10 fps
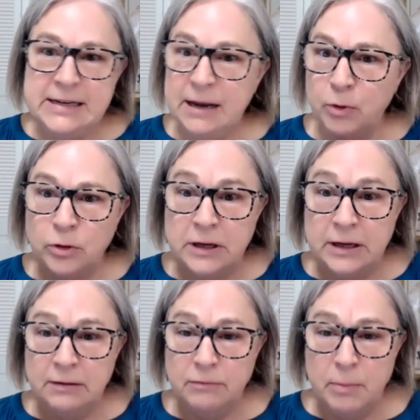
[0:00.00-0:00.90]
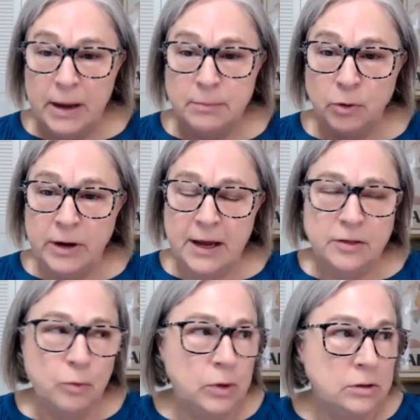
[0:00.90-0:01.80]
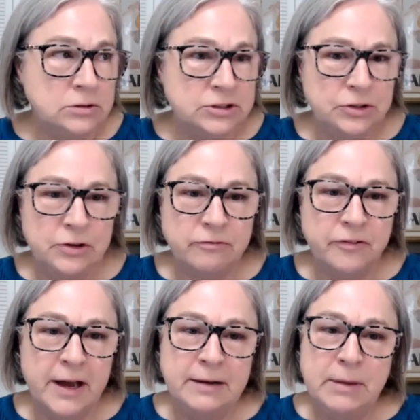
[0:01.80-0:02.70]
I'm only Rebecca Monet in the world, so you can find